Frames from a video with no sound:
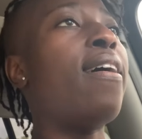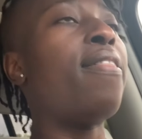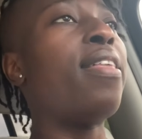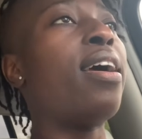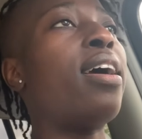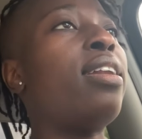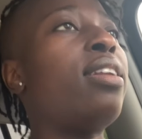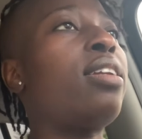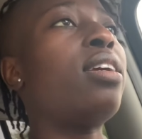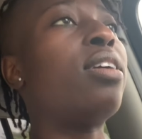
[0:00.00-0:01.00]
And then,
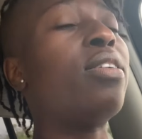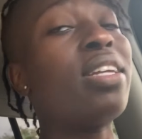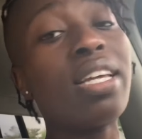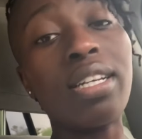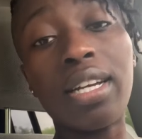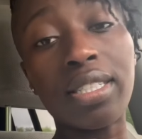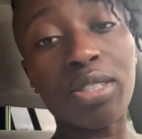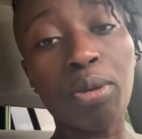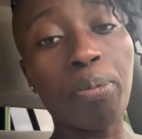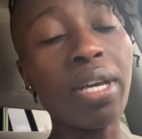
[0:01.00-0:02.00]
and then it
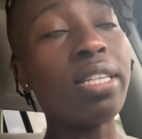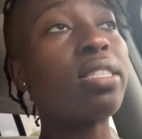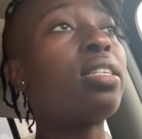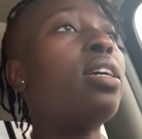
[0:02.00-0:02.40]
just repeats.